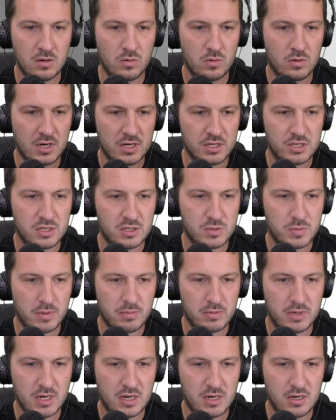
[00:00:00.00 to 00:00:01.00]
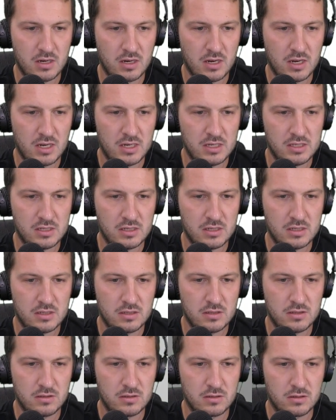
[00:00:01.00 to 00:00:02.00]
Well, actually, it's probably easier
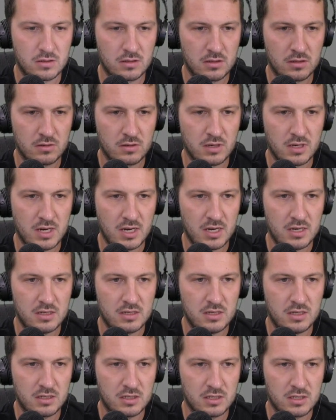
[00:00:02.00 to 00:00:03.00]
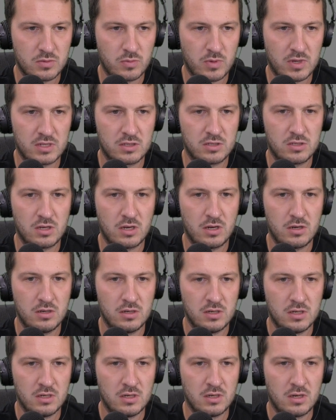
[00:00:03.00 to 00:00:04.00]
to look at editing this one. So
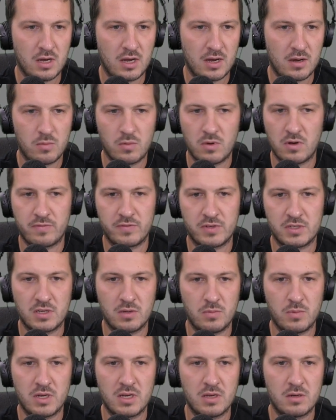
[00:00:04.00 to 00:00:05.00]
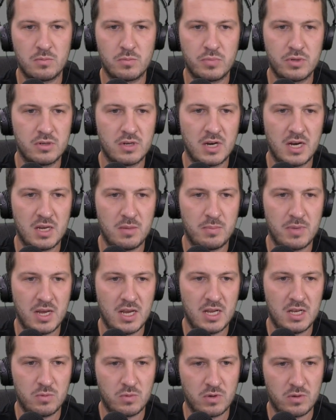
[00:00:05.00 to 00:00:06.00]
um, obviously we can put any
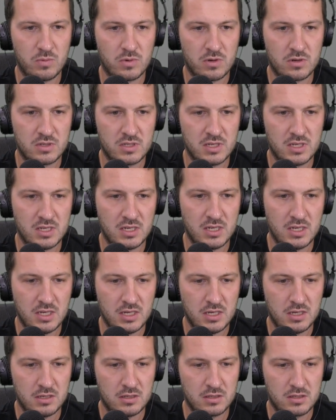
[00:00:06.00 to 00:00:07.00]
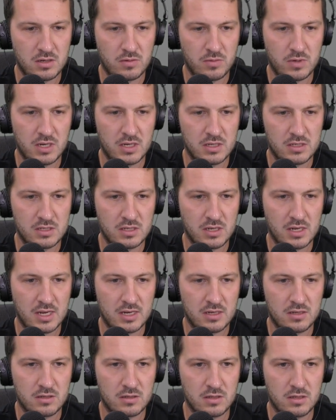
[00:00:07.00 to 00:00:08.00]
band that we want in here. So we can
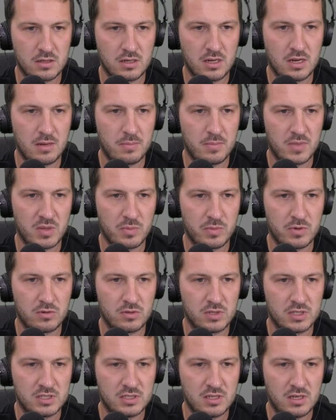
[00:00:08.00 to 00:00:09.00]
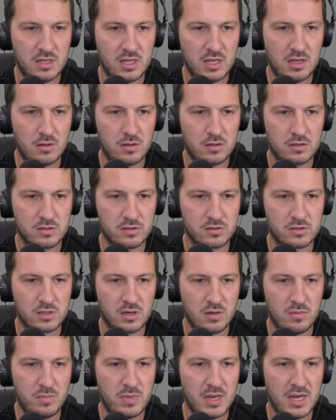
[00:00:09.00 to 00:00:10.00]
select um, them all listed there. There's
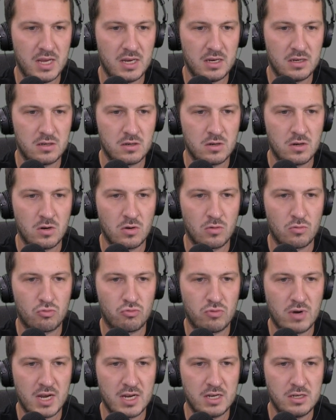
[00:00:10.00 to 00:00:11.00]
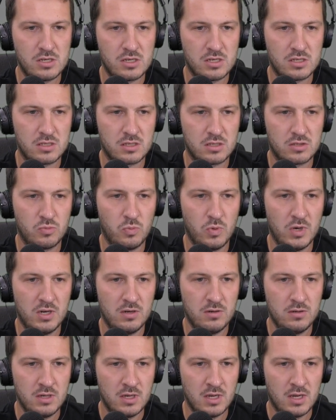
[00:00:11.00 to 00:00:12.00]
also band ranges as
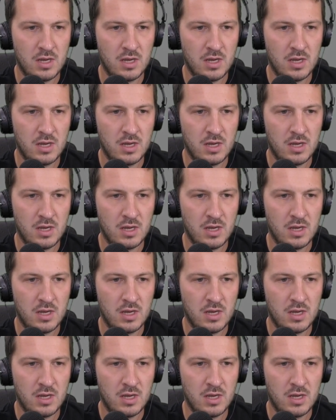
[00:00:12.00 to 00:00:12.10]
well.